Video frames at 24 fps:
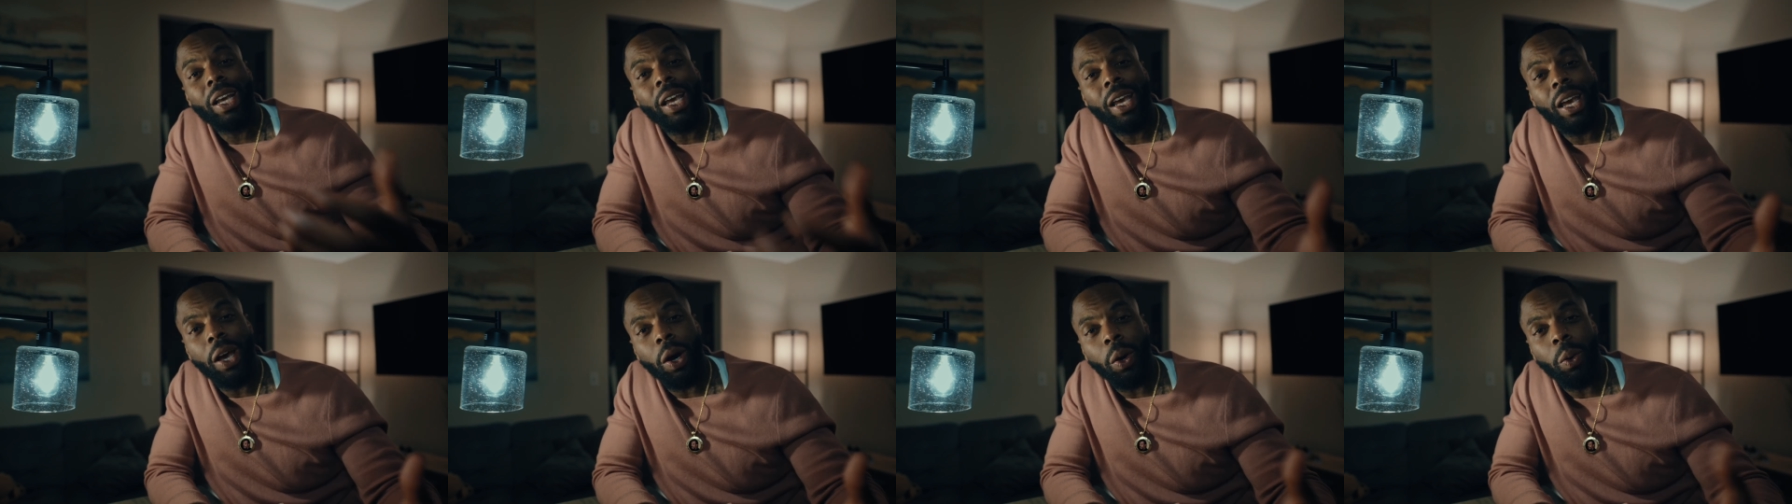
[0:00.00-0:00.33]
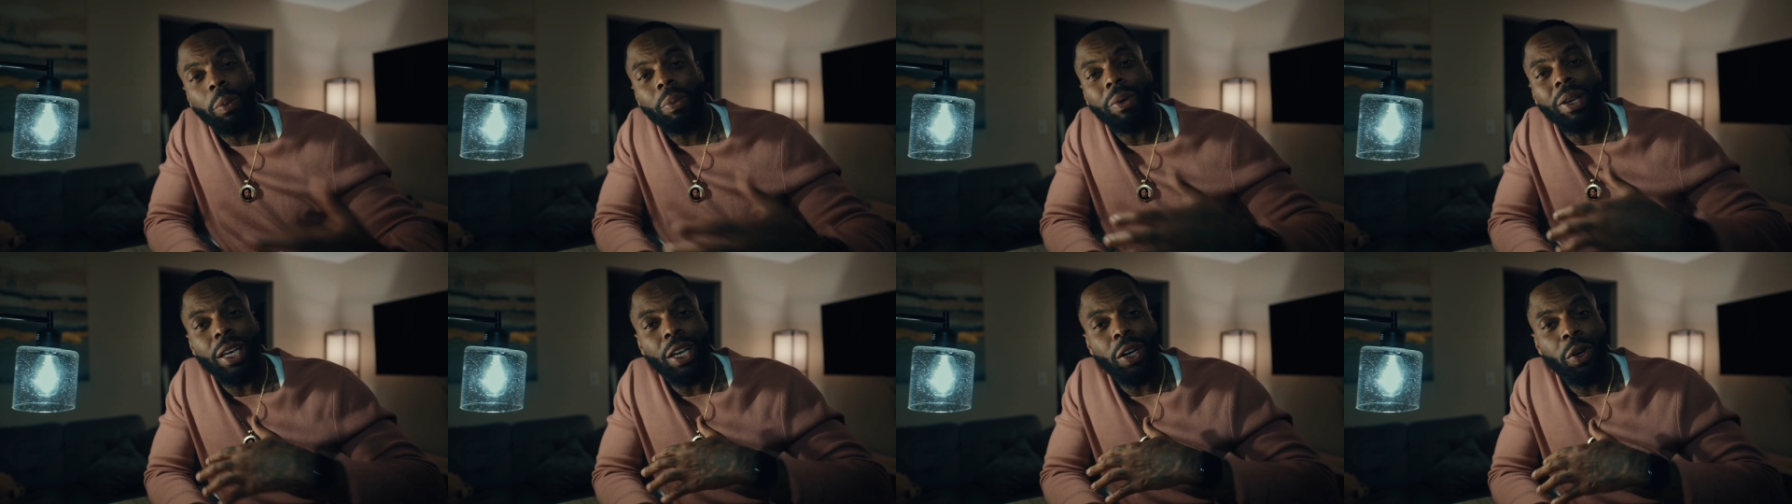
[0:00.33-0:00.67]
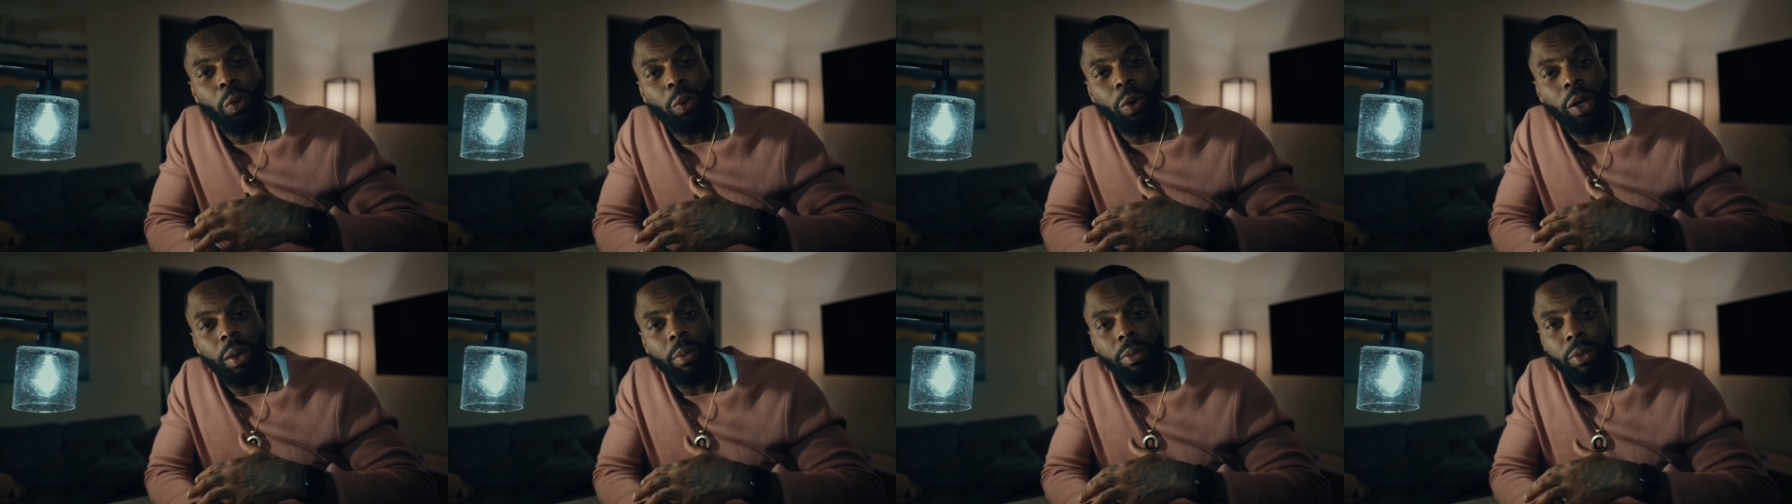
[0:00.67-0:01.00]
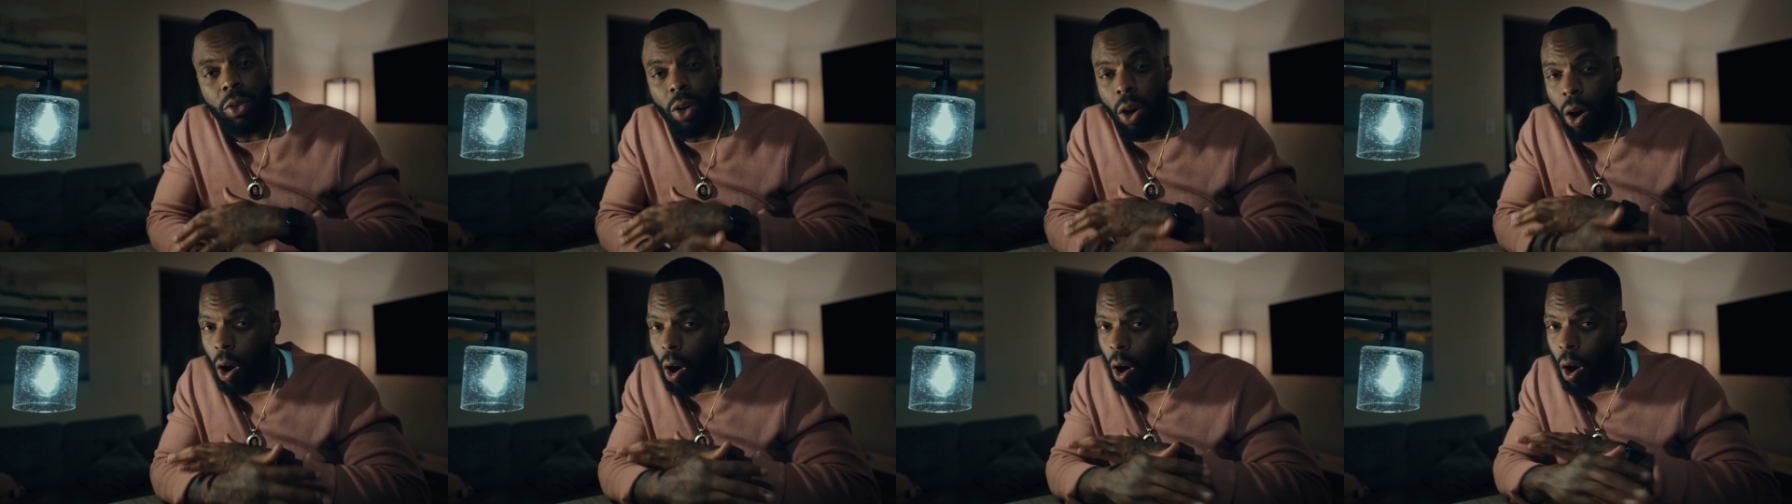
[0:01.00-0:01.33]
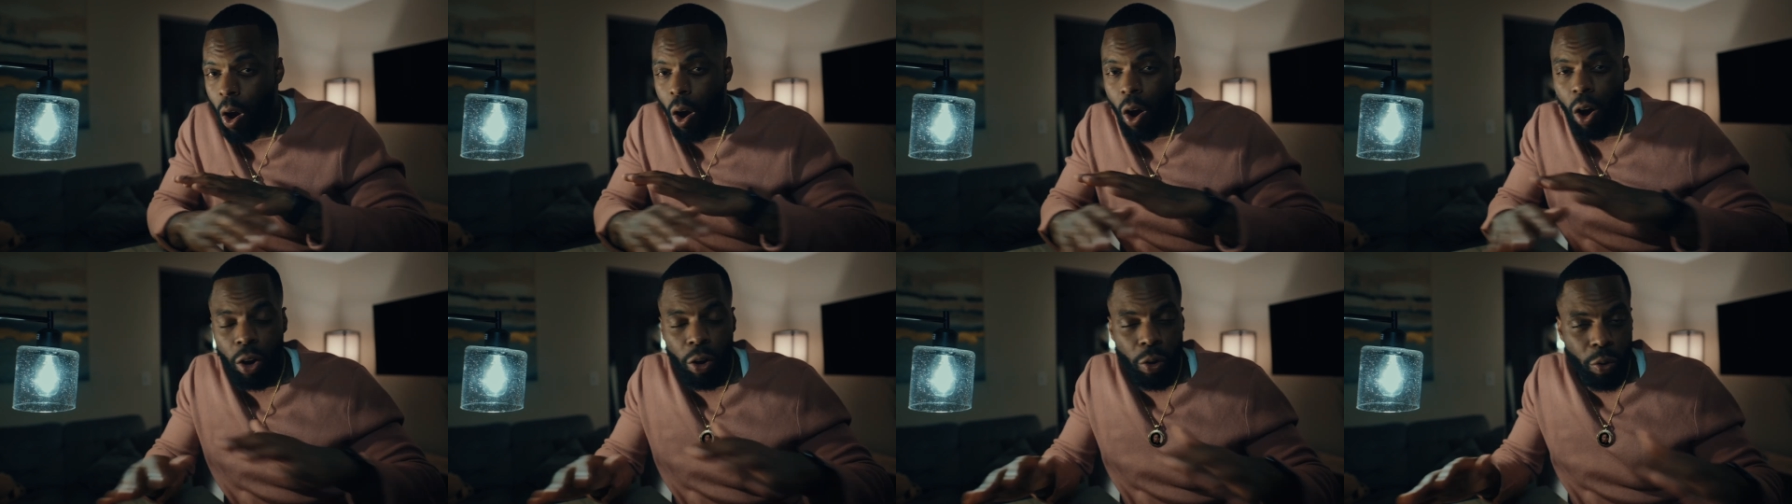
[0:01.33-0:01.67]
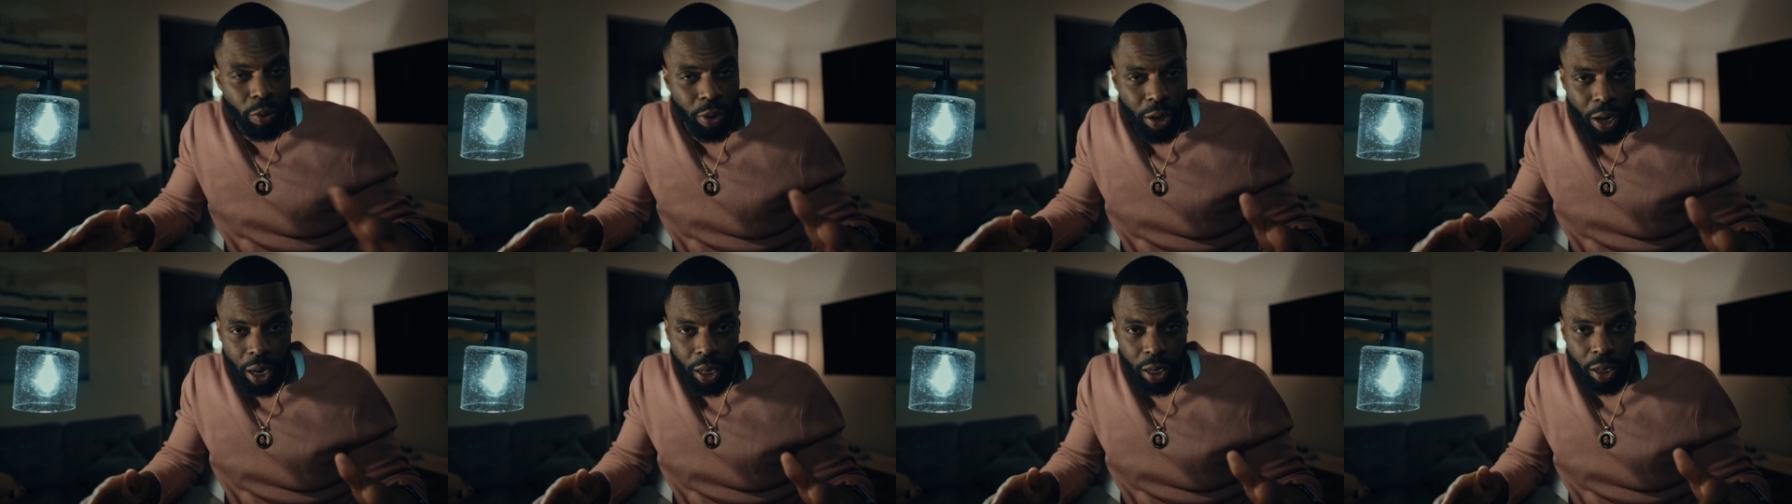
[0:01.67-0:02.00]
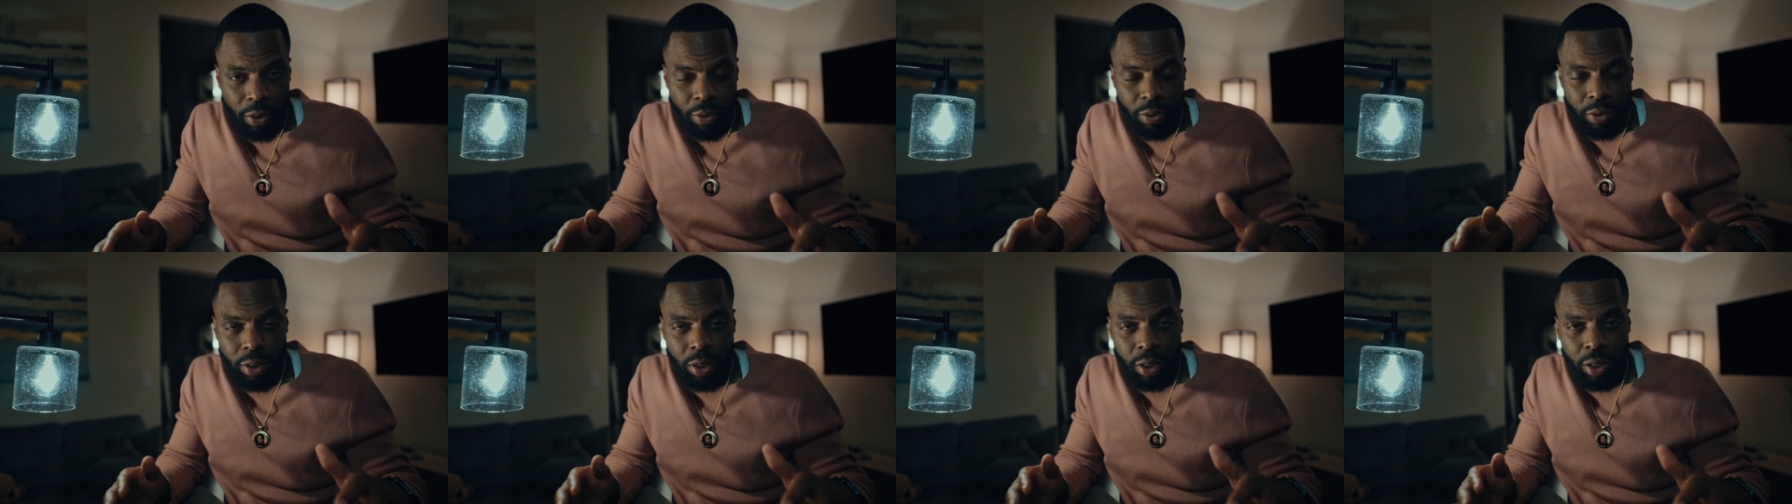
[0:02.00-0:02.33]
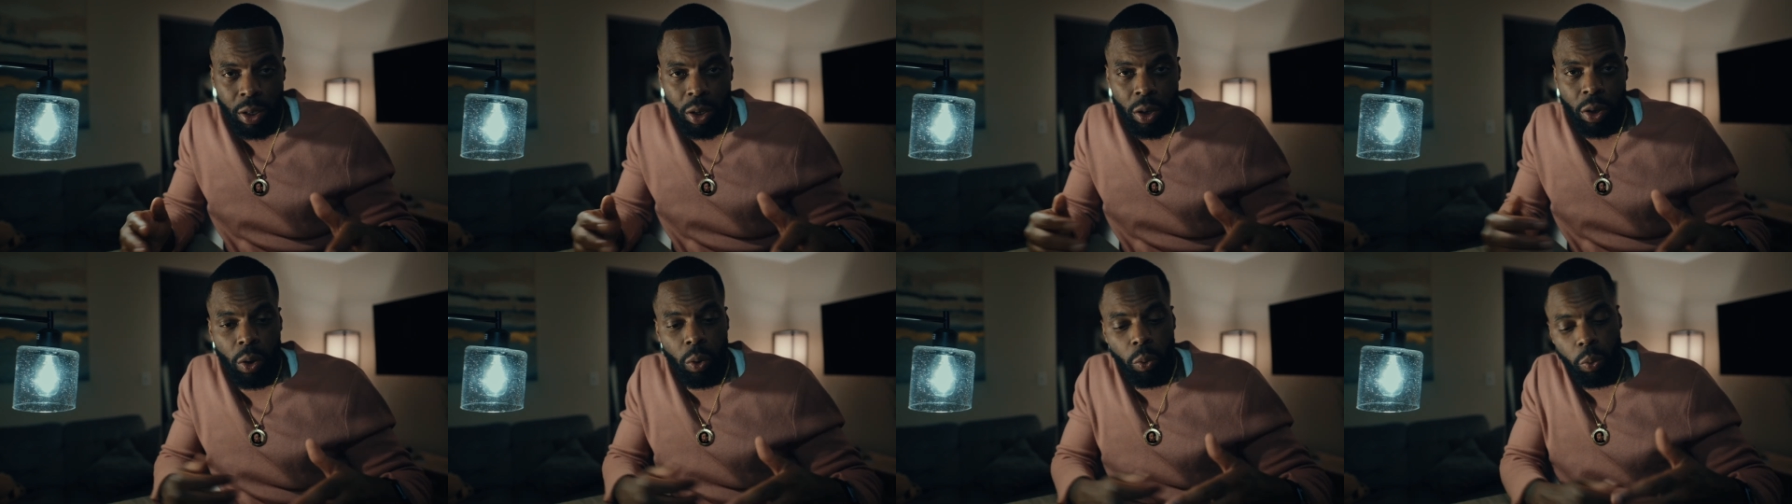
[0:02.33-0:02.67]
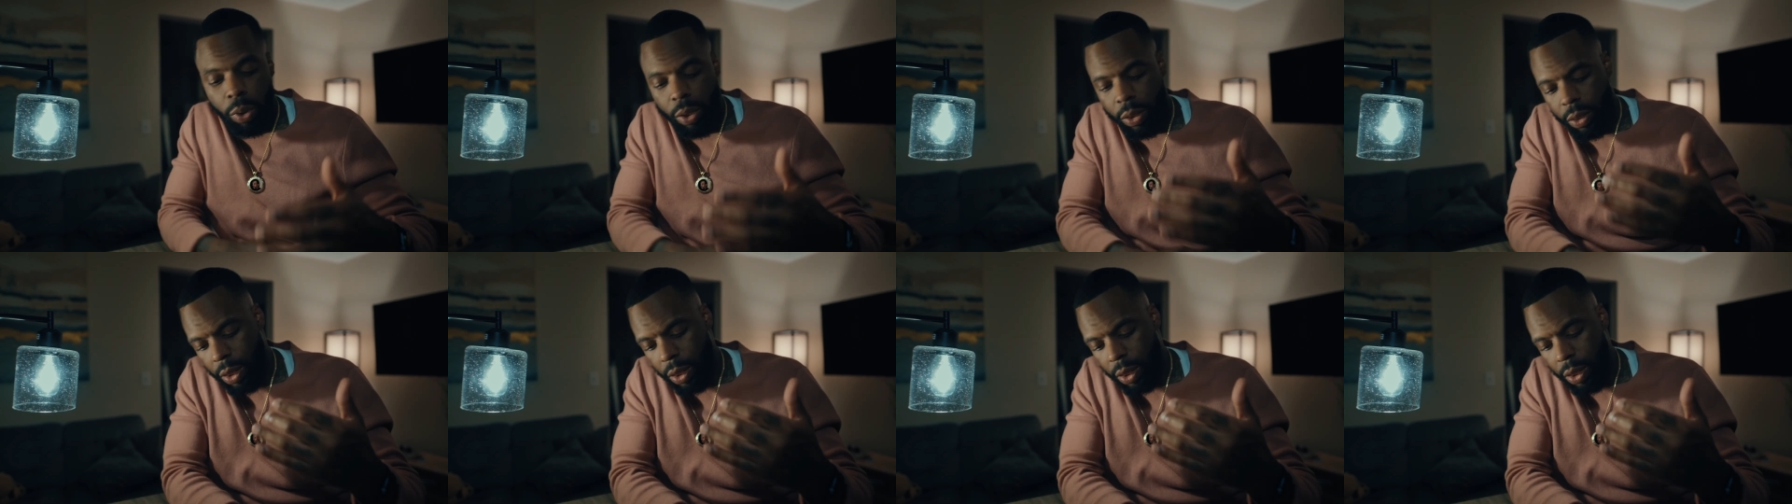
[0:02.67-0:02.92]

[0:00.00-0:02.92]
to help equip all creatives with